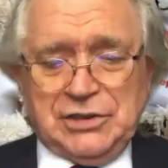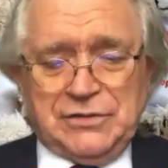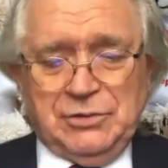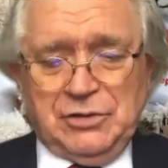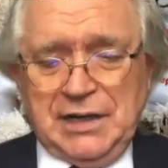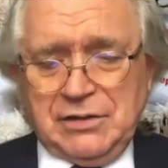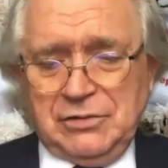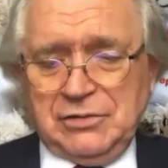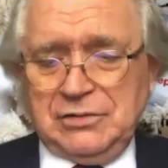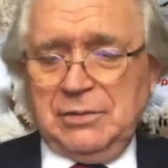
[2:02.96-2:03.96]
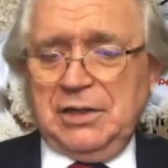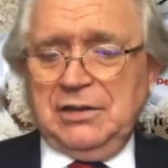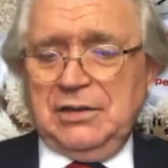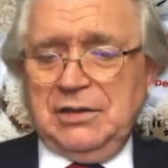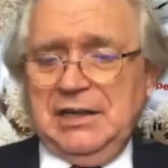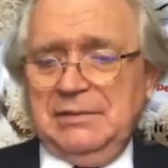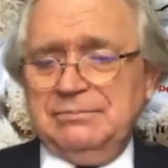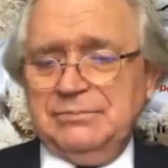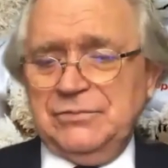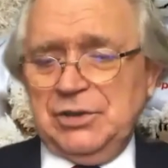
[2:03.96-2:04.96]
from your record,
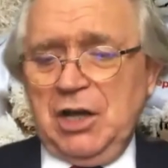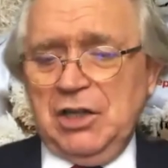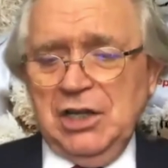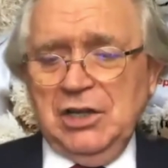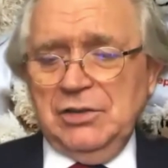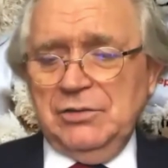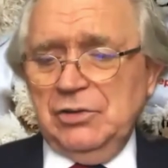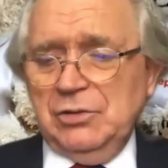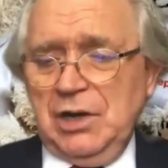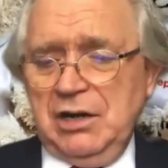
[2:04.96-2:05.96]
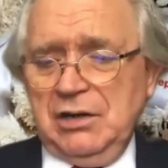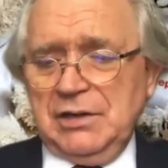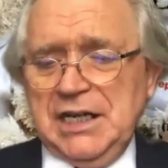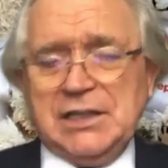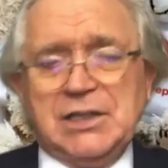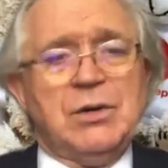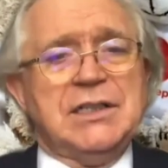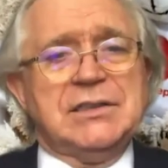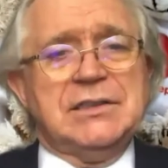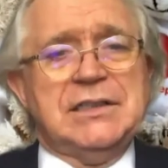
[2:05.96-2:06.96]
Jamal, you are quite
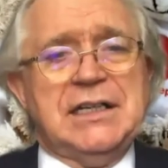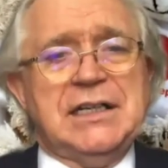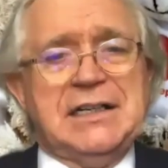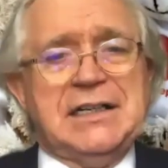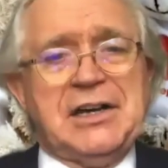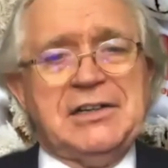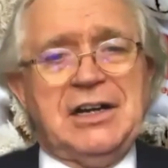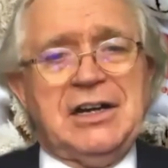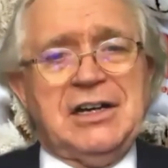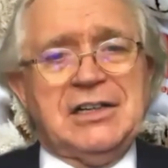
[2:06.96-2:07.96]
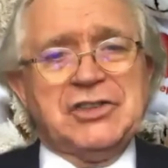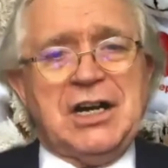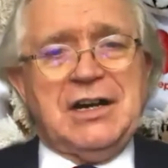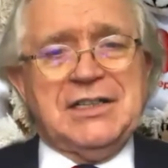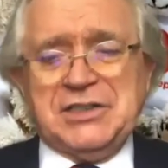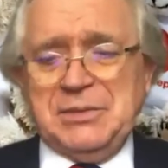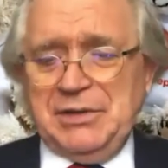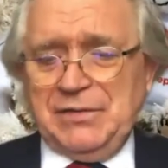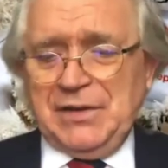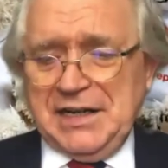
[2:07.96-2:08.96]
an ardent ICB
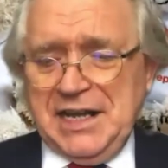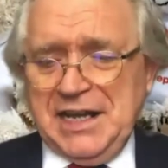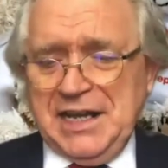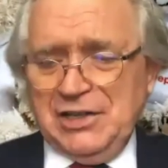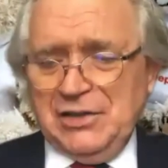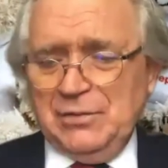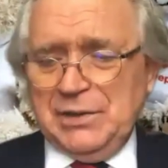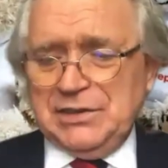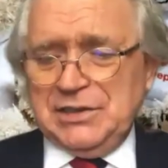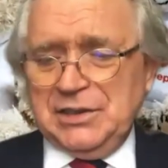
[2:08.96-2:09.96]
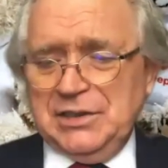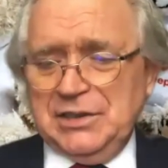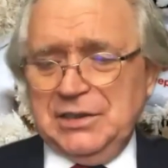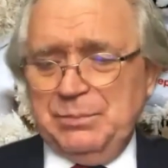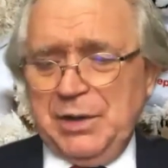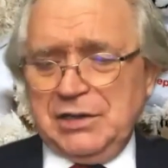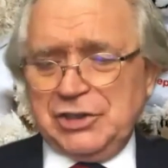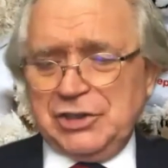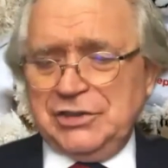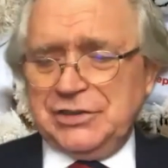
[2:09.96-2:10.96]
fan here. You've been to Berkshire,
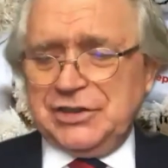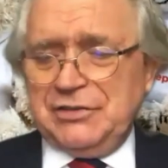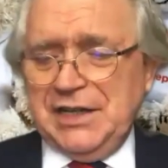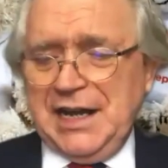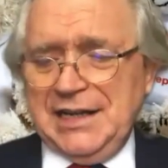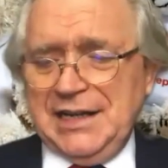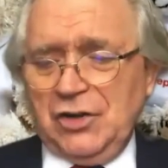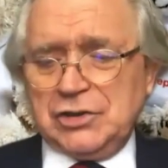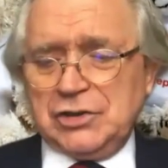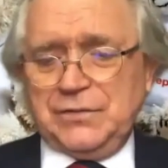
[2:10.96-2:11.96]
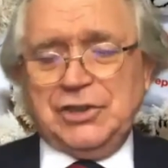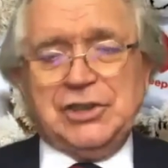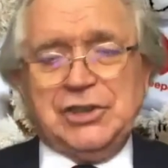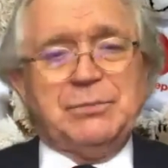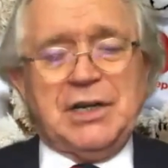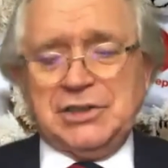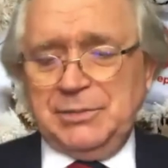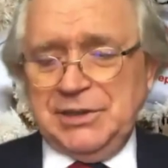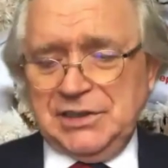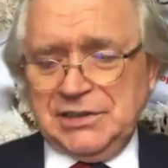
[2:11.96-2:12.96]
Surrey, and Oxfordshire branch
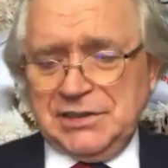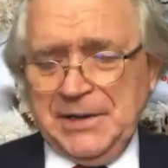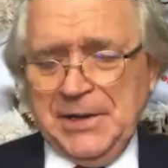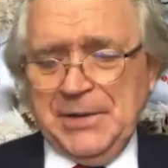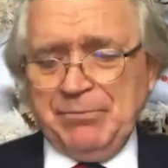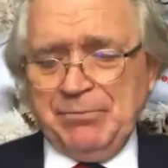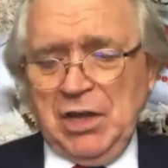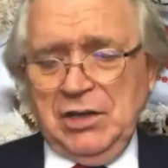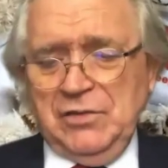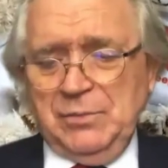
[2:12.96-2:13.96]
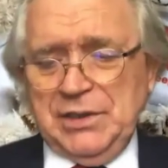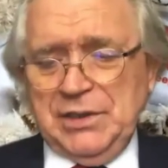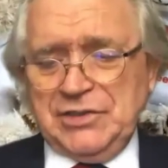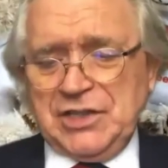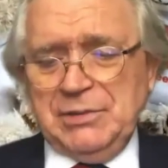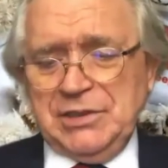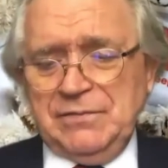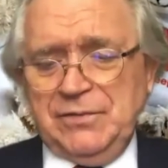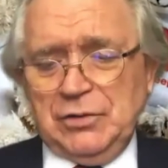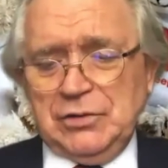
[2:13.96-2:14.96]
meetings. You've been to Summit in
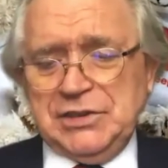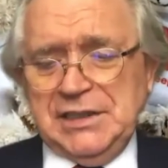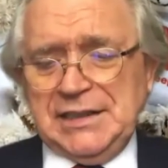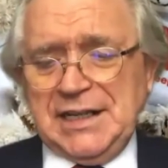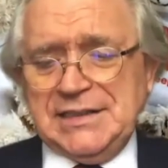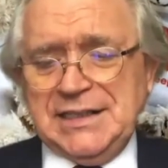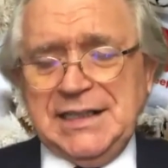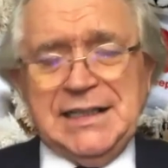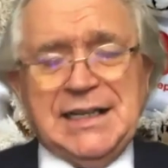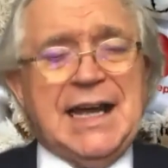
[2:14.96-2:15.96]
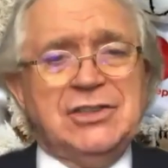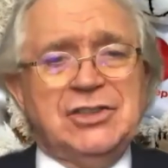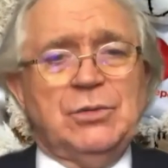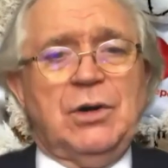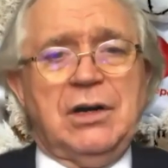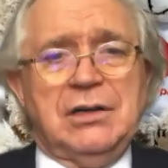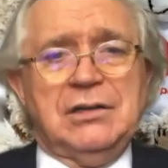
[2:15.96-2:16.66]
14 and 18, and you are